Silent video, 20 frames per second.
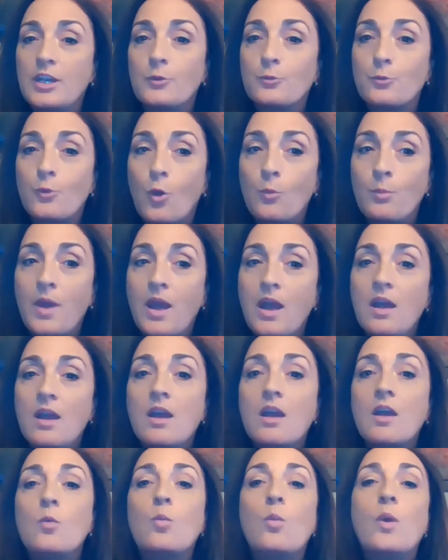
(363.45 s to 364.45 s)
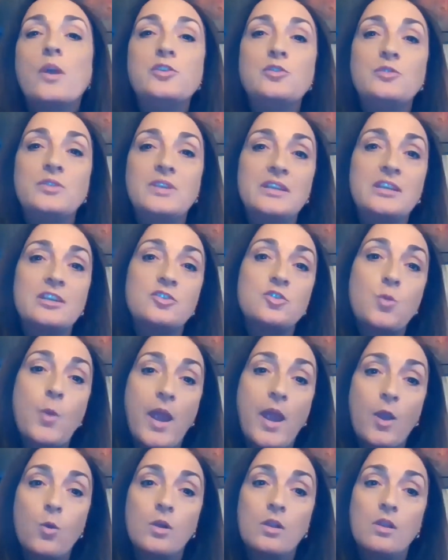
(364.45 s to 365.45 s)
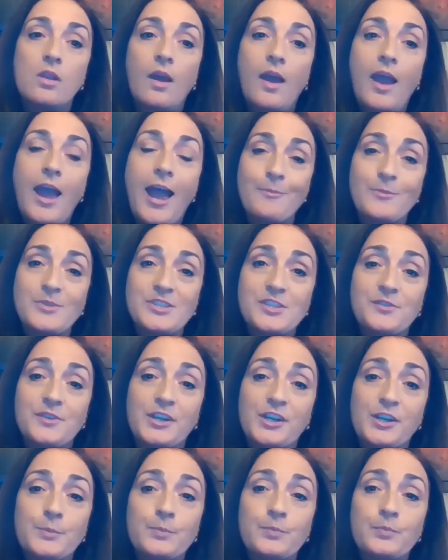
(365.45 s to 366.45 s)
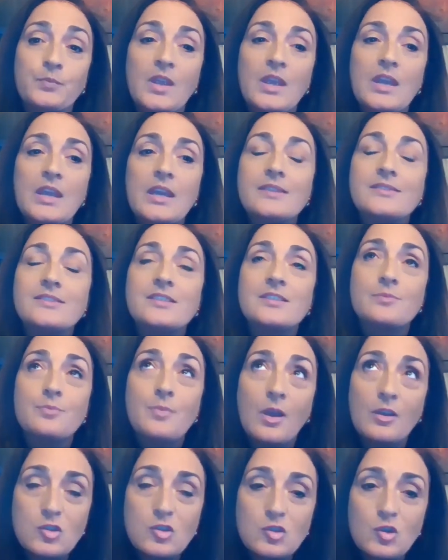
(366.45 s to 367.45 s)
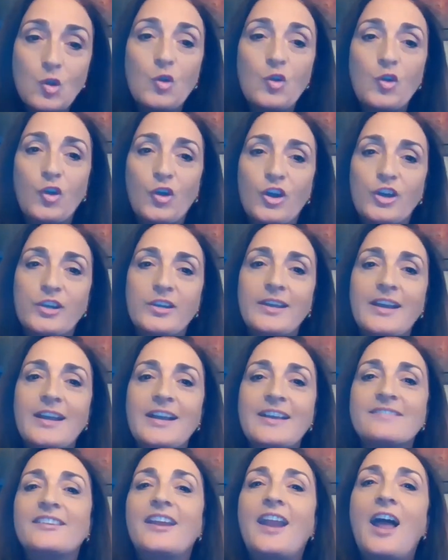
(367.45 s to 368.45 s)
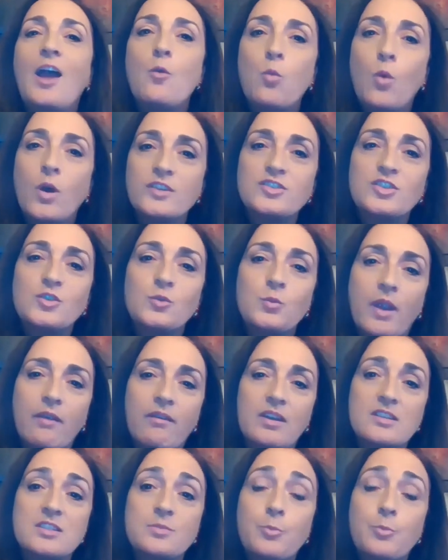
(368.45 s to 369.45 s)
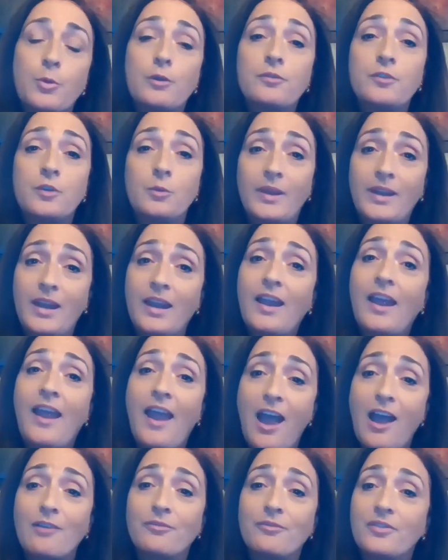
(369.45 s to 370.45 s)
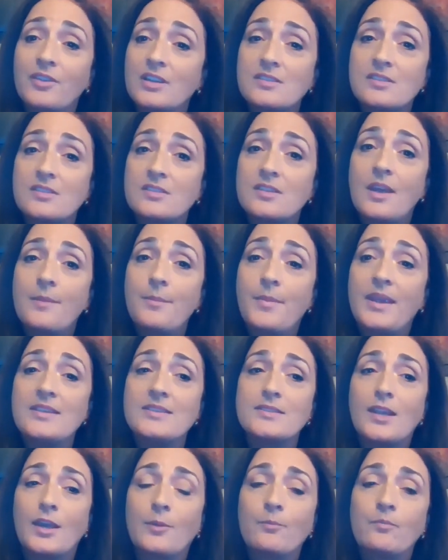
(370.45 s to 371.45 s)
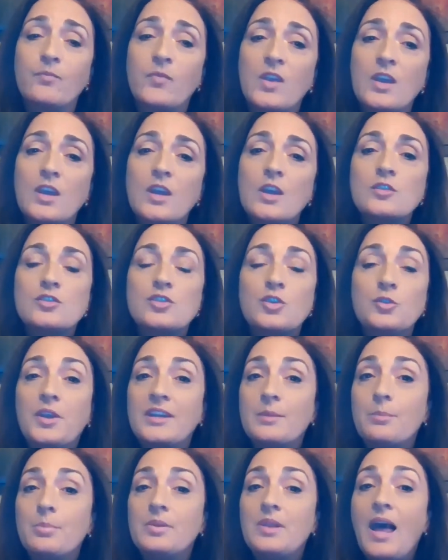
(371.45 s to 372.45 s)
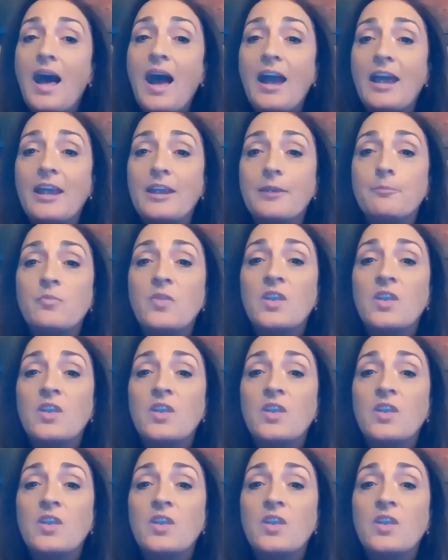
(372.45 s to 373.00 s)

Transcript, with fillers: aroma when you need a tranquil atmosphere. It smells so good that I want to wear it as perfume, and I have. It's amazing. So you can apply